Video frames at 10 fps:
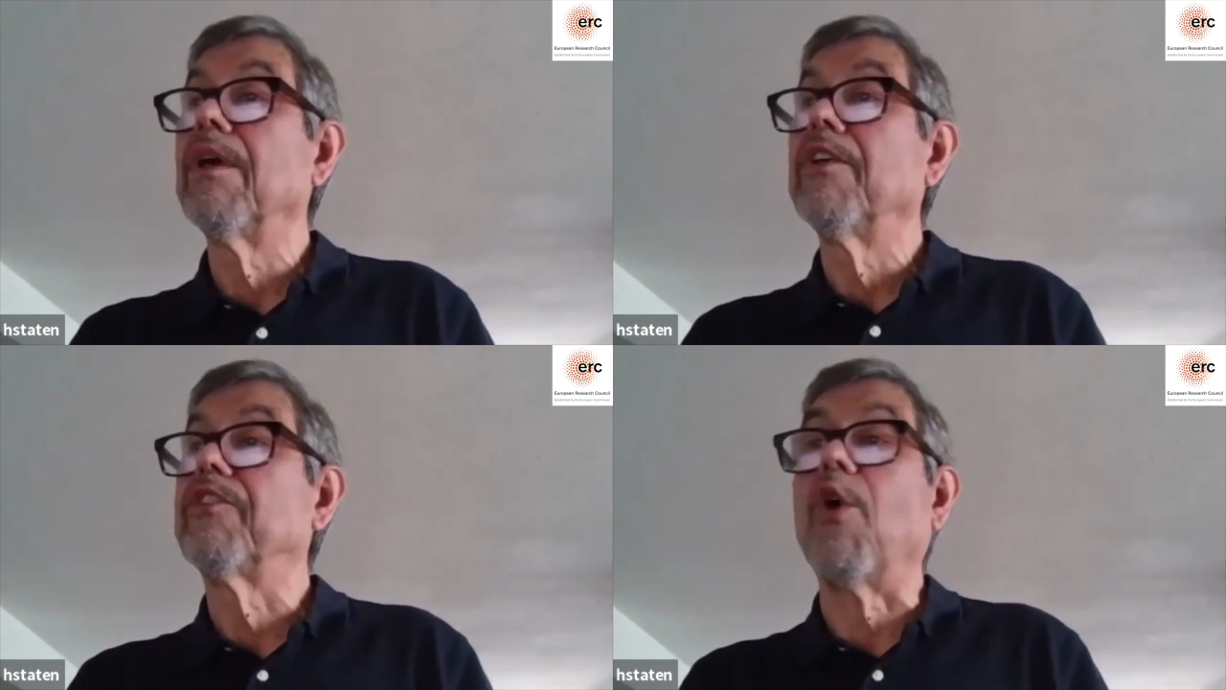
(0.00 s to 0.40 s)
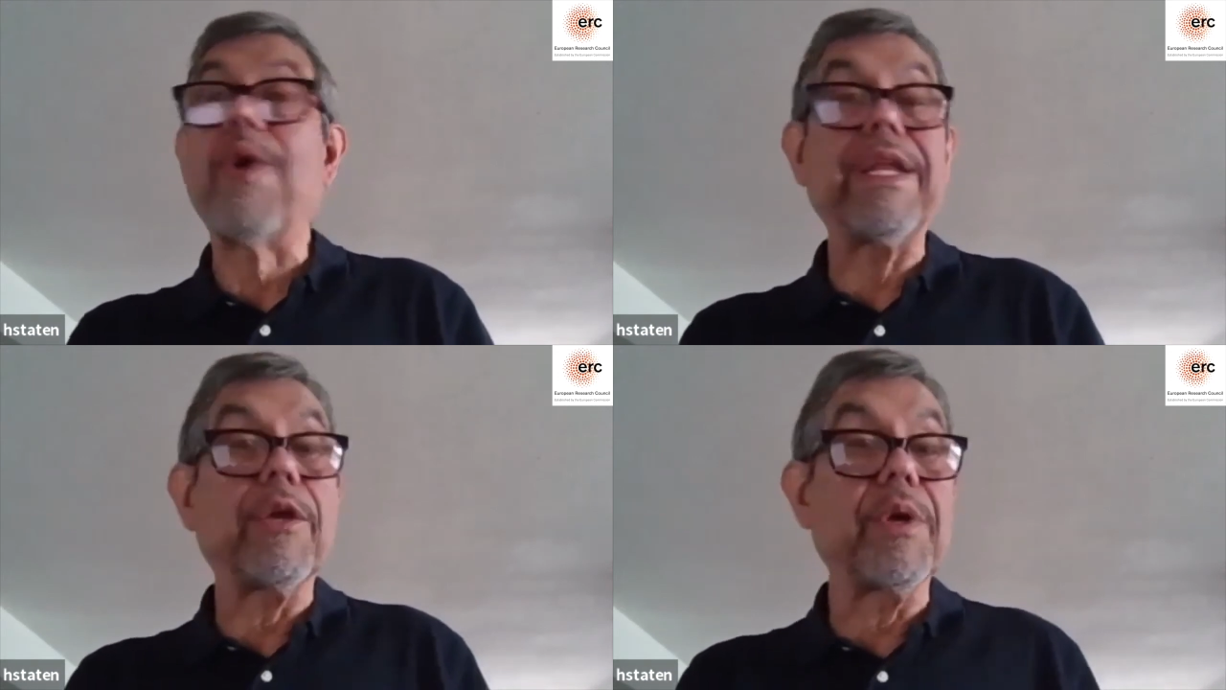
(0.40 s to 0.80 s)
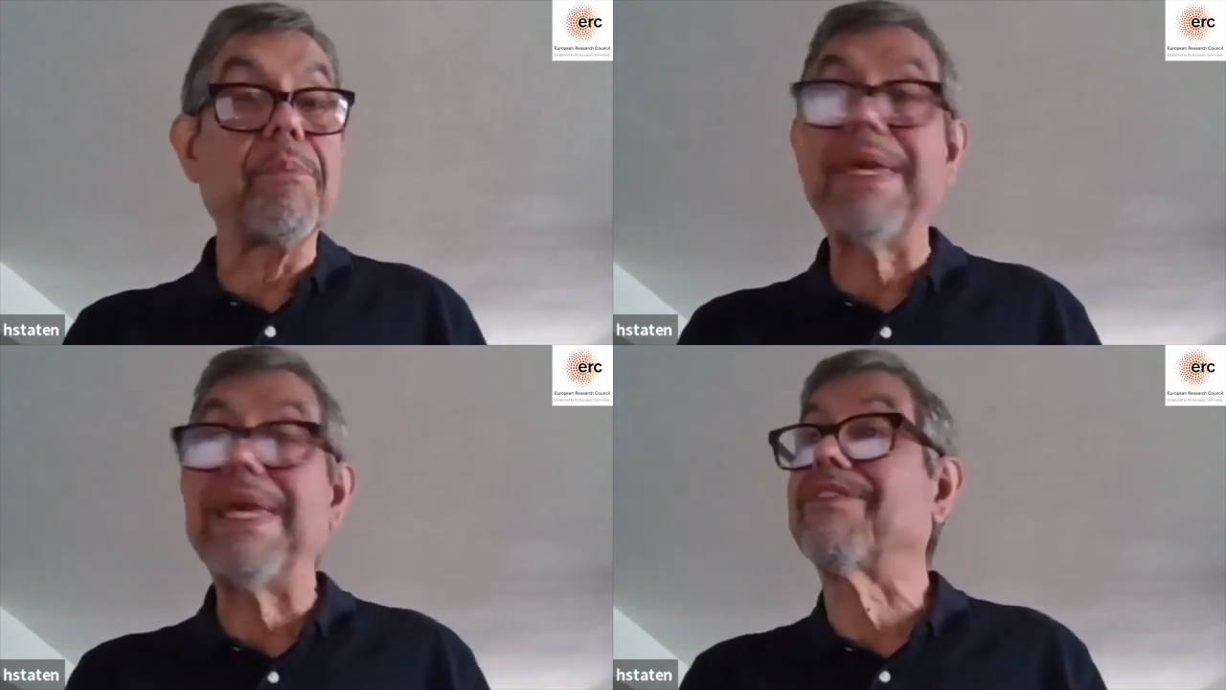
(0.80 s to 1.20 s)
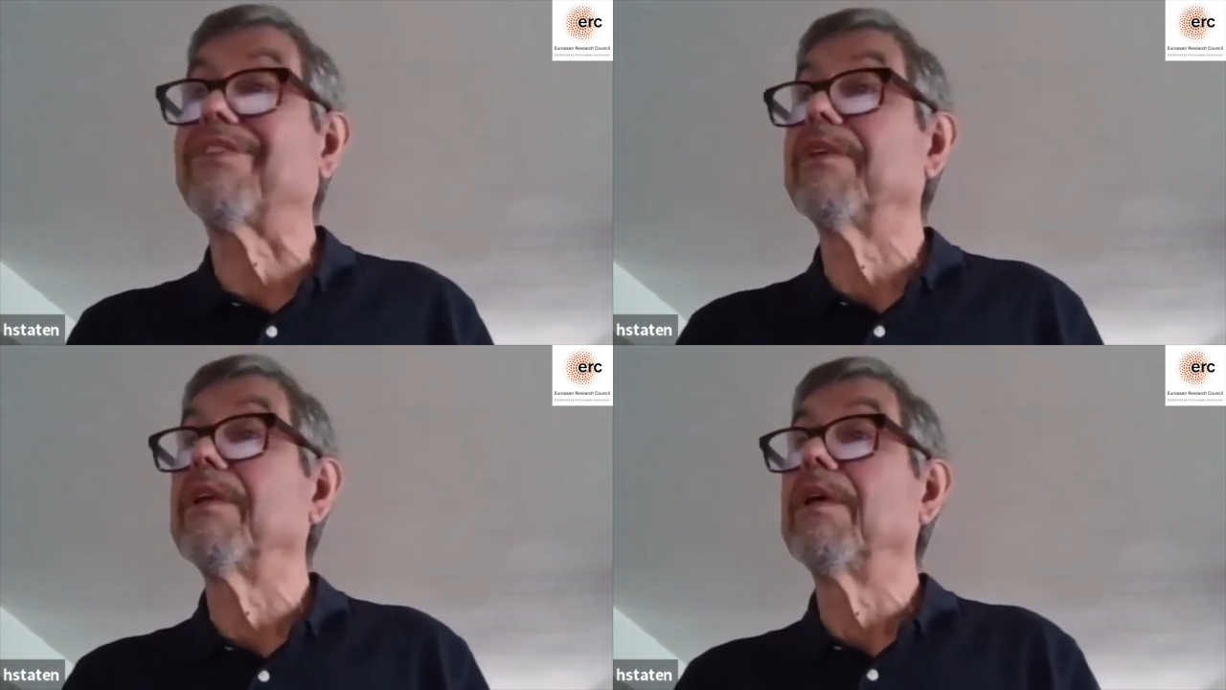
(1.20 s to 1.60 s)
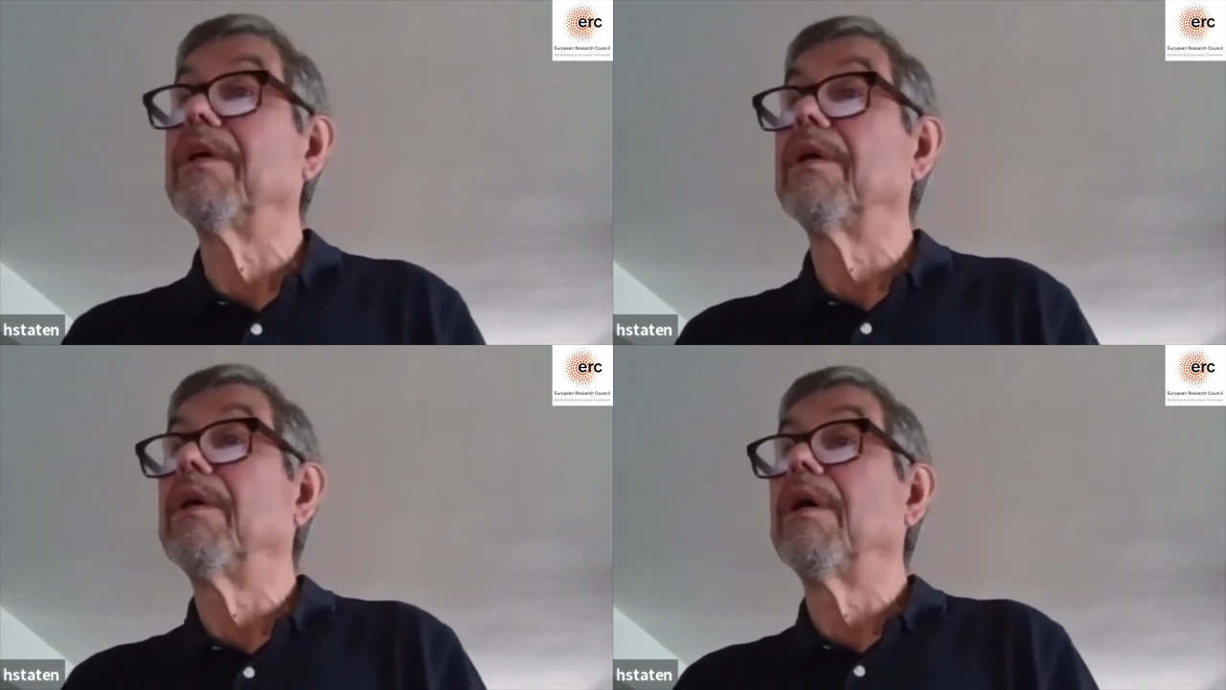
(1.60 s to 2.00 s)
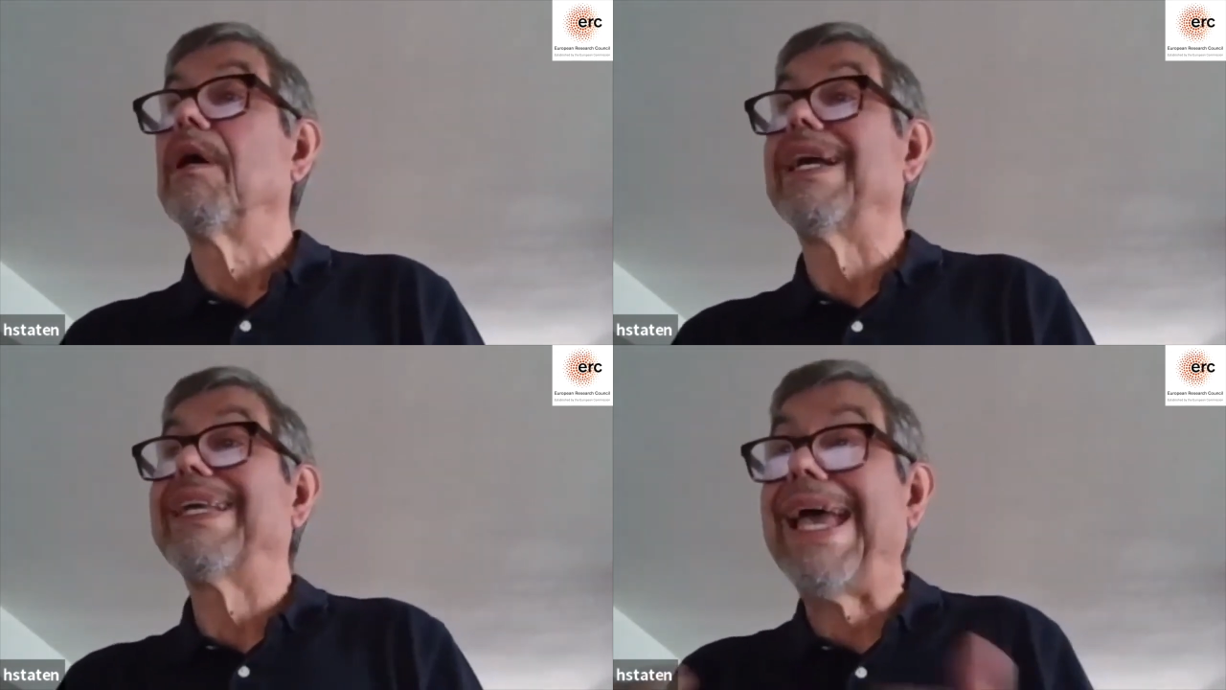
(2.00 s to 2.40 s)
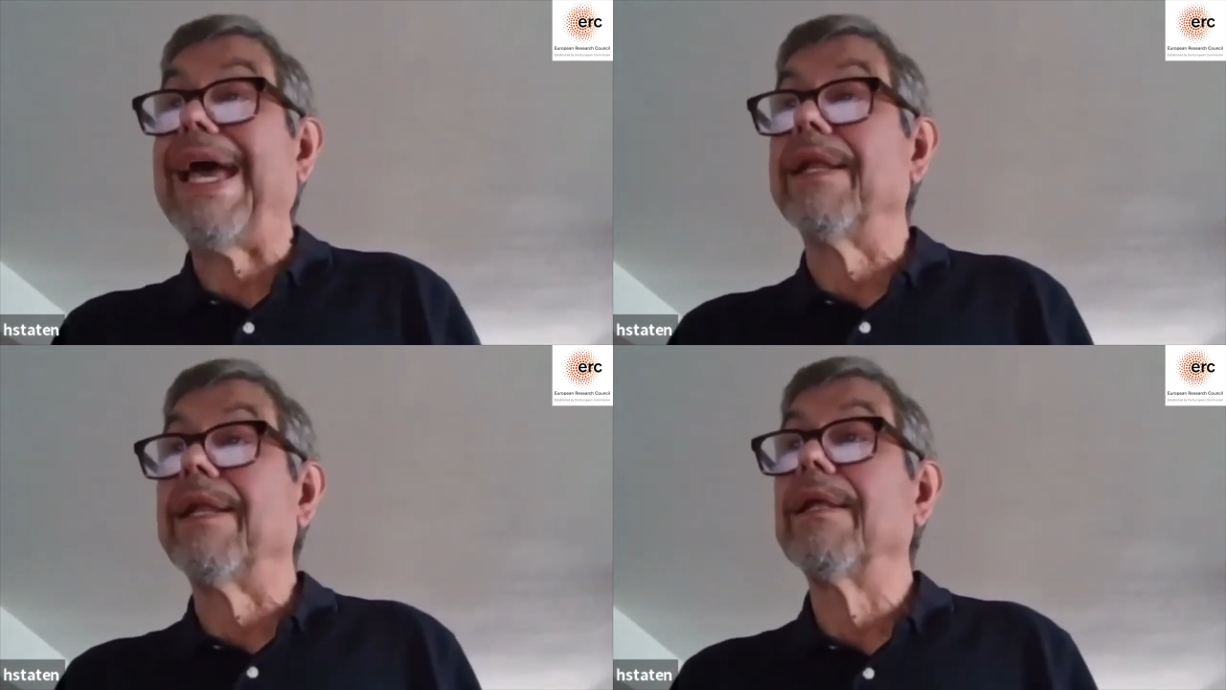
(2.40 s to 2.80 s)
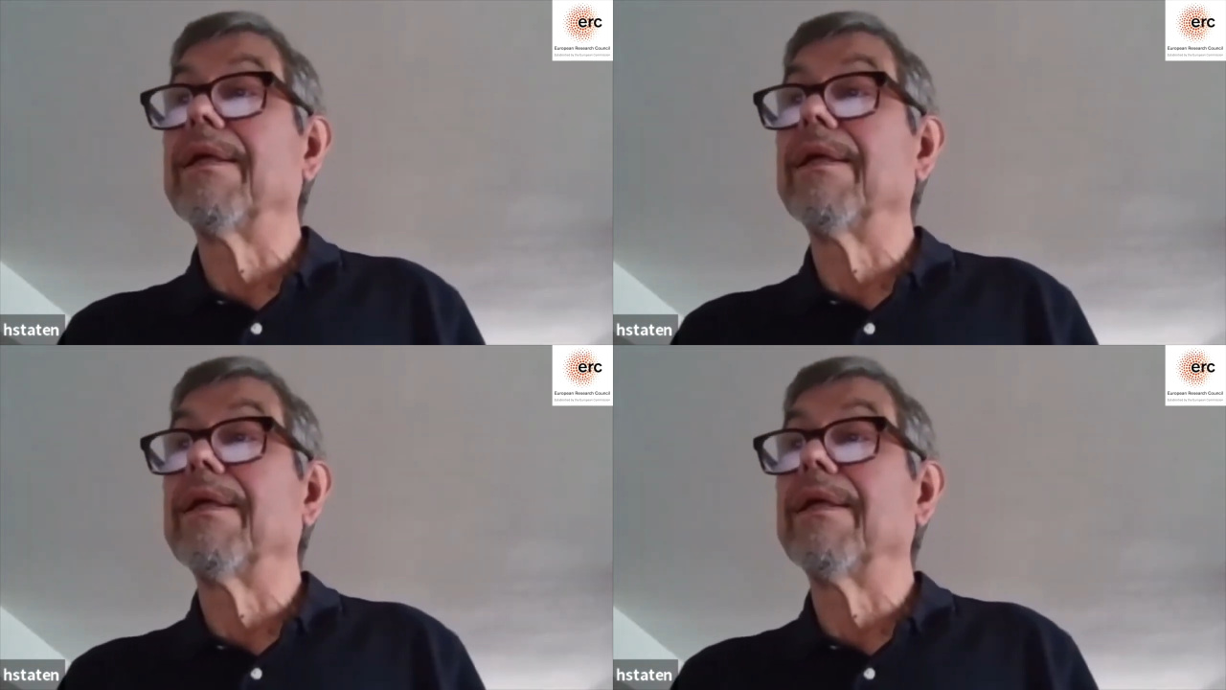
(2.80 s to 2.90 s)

So when he repeats again